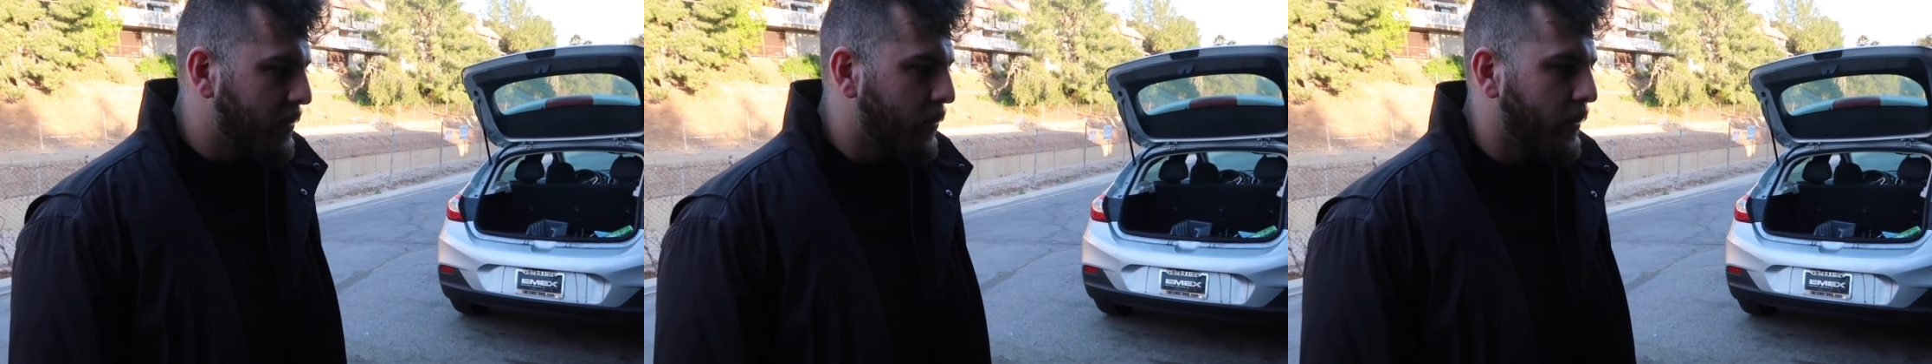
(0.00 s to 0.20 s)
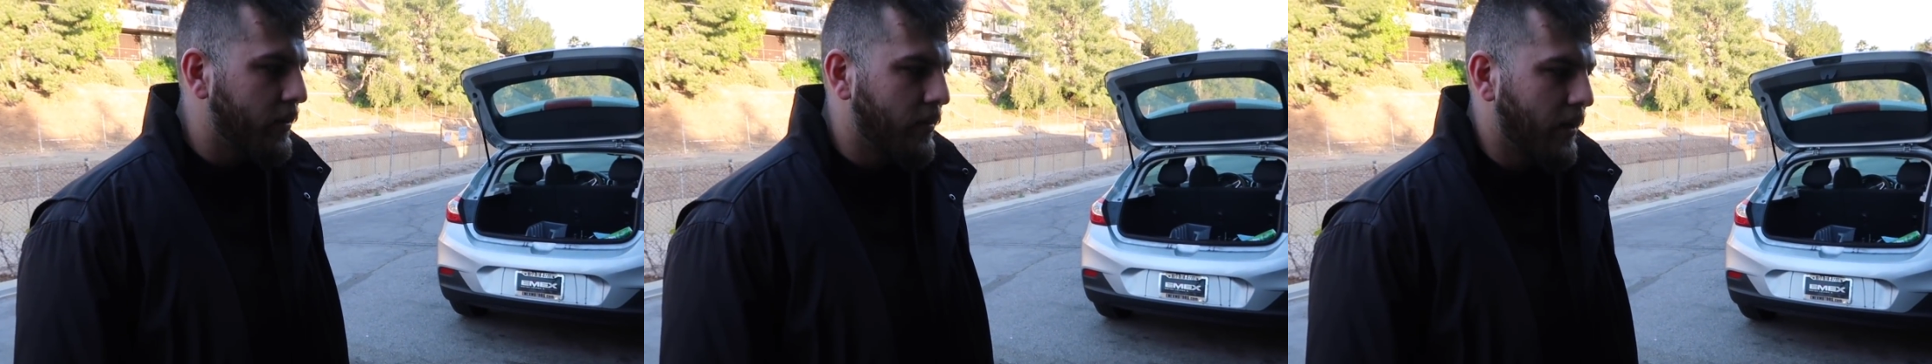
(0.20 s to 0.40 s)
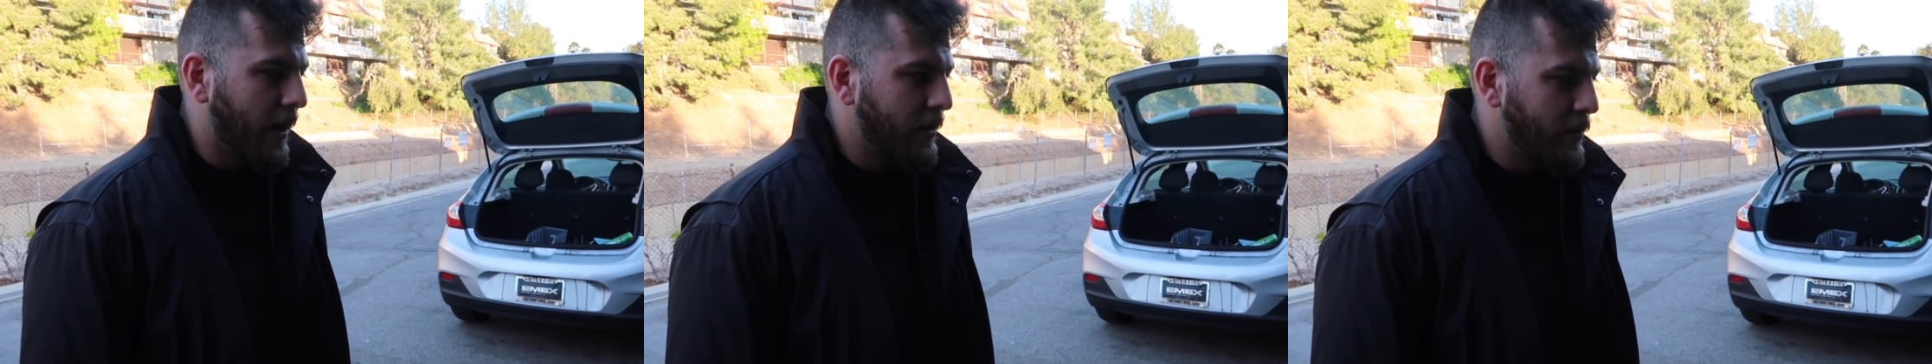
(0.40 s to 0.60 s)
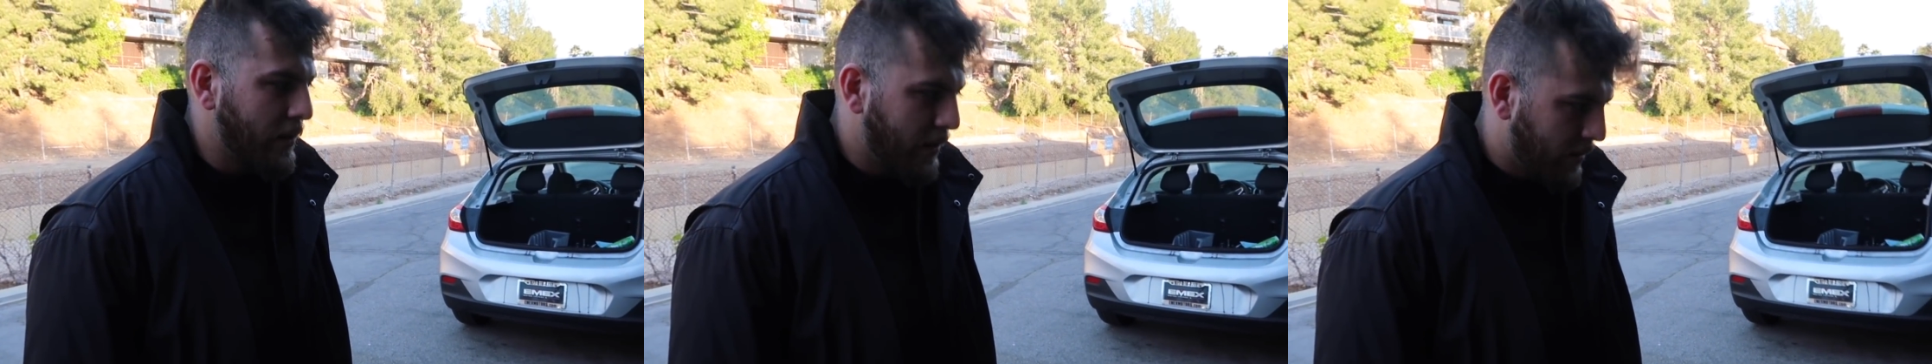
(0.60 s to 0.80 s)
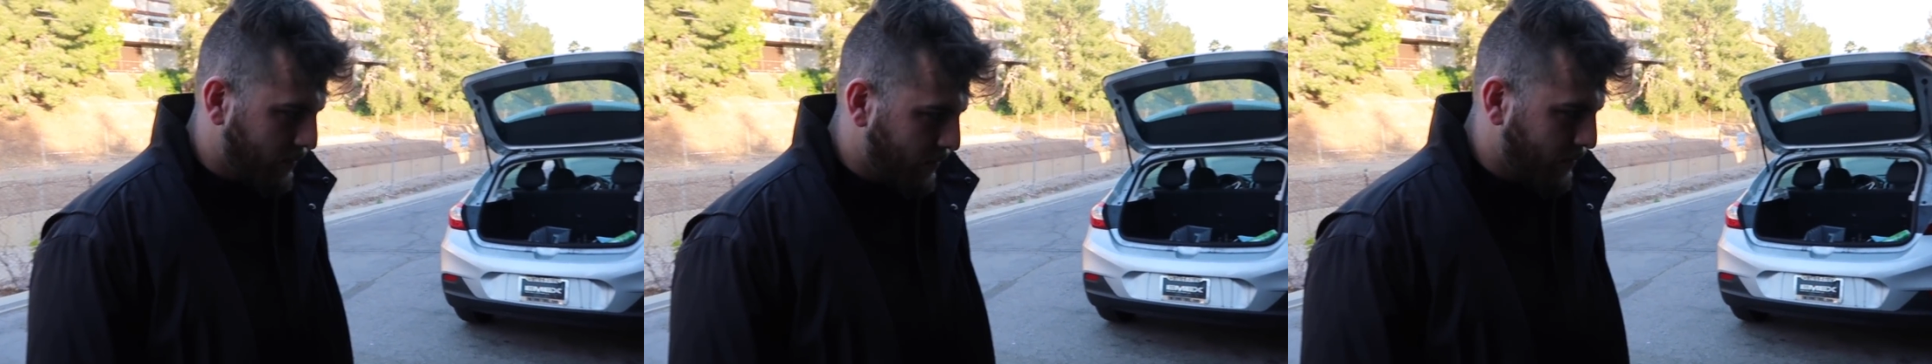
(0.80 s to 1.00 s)

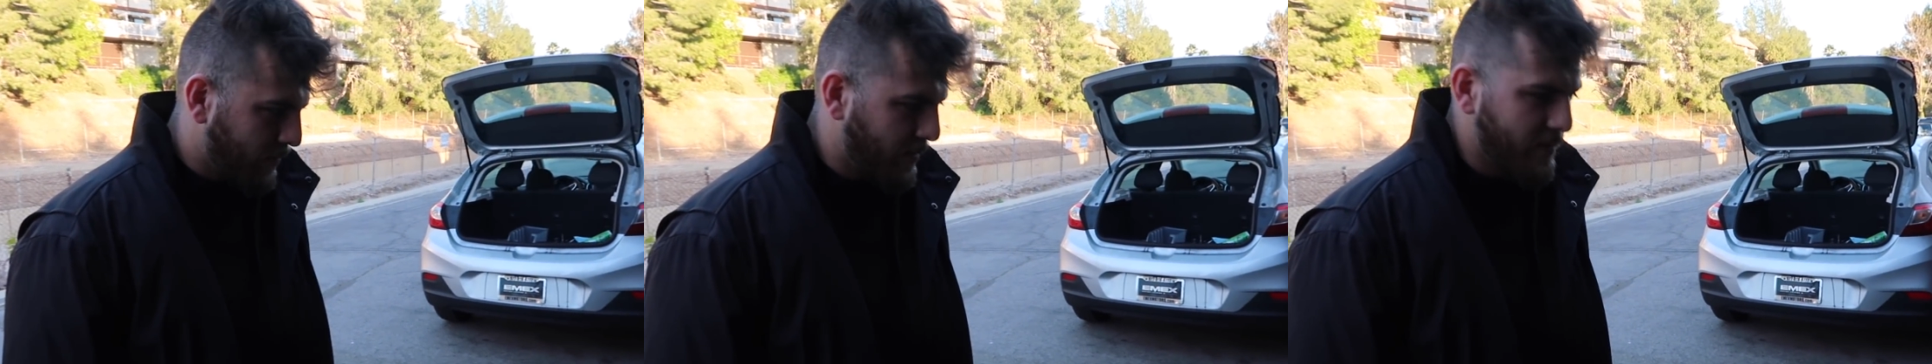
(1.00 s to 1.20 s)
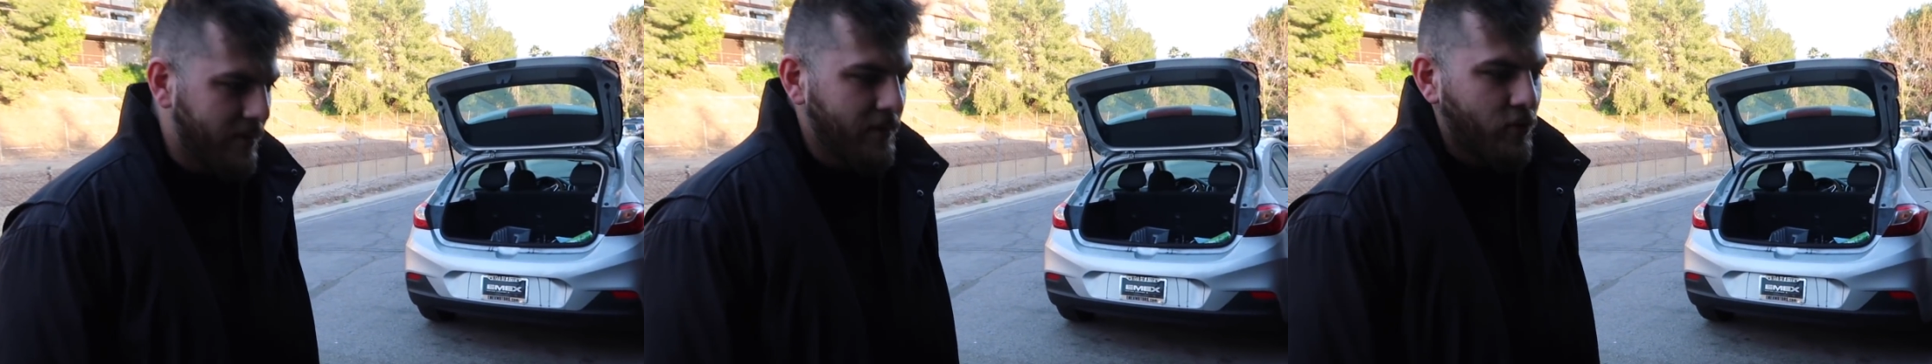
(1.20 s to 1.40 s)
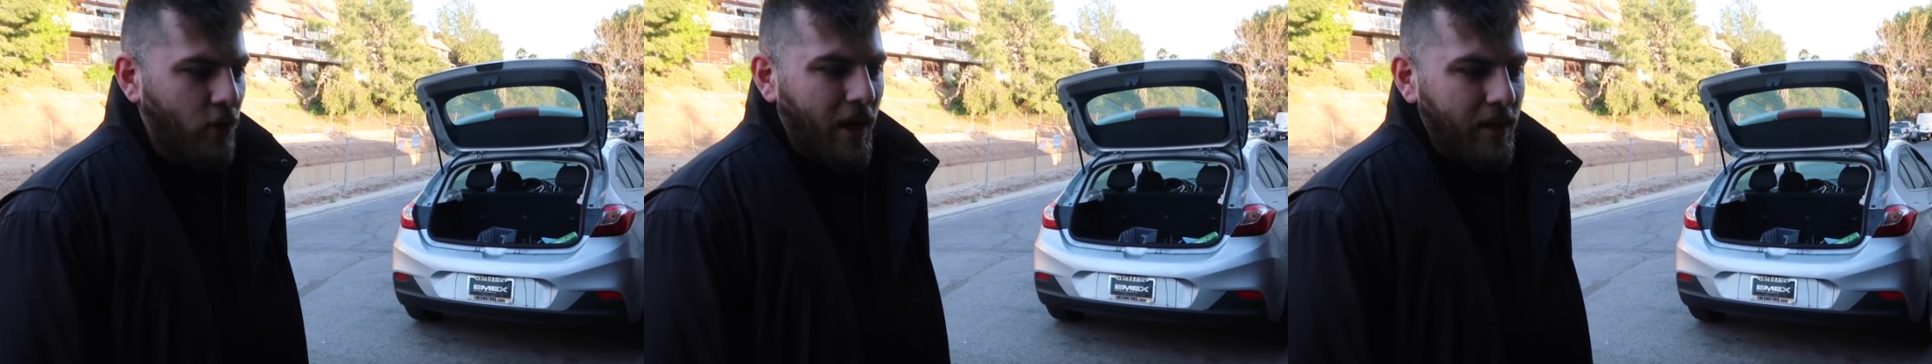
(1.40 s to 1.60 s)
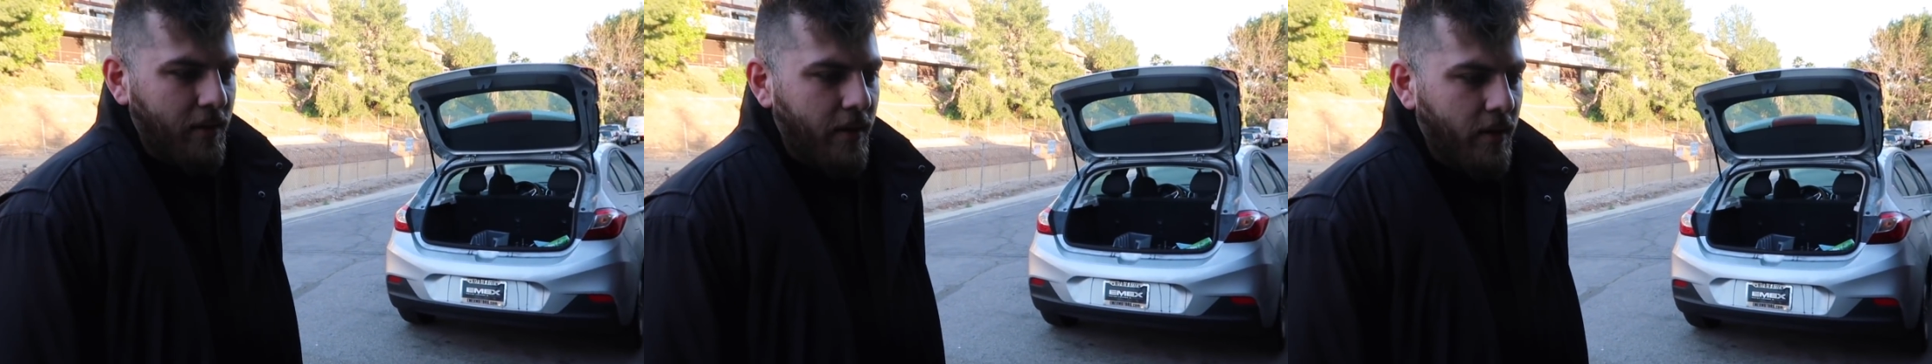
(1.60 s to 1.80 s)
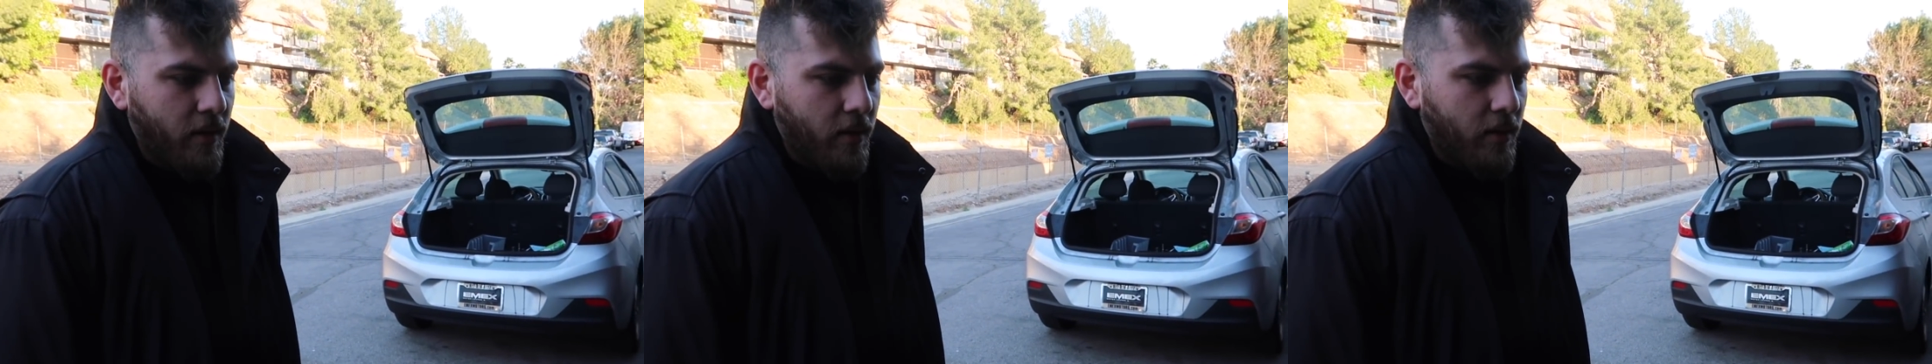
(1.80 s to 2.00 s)
This is trial
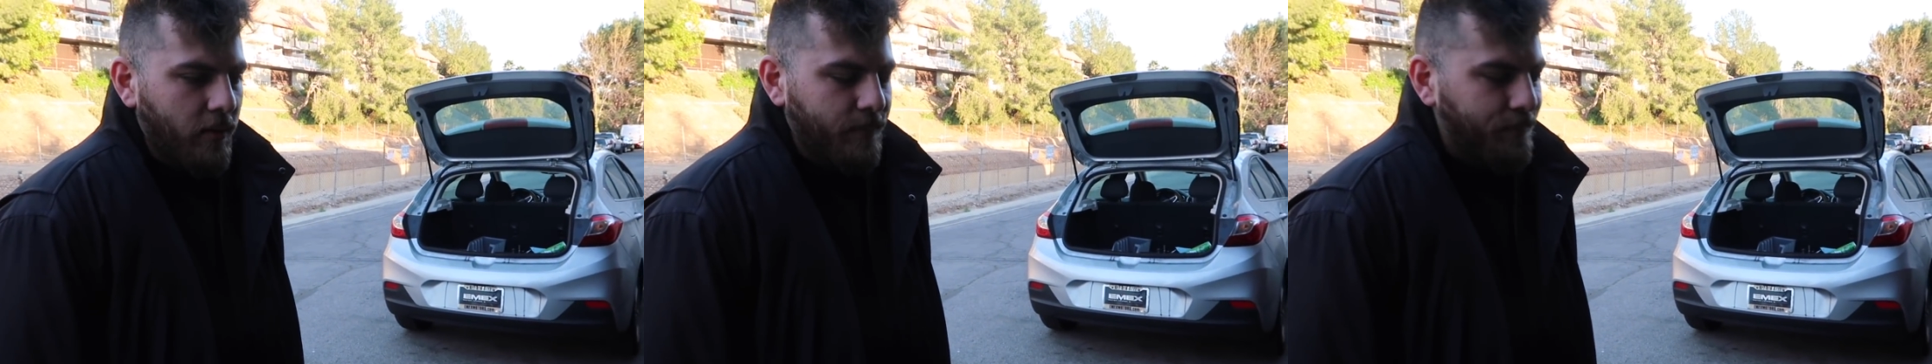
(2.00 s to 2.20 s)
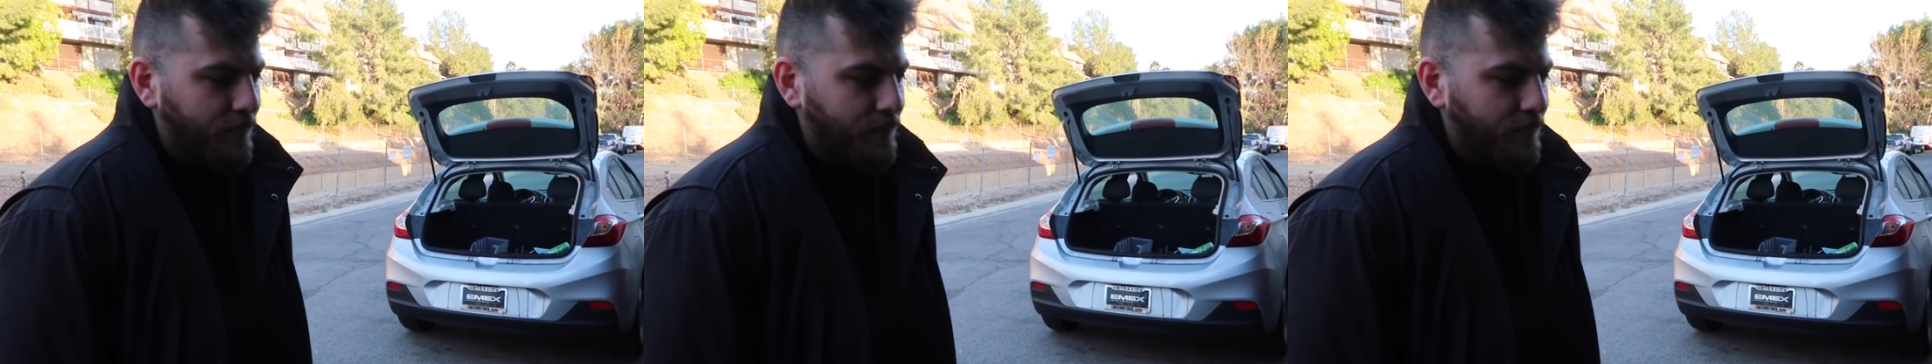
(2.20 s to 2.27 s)
and error.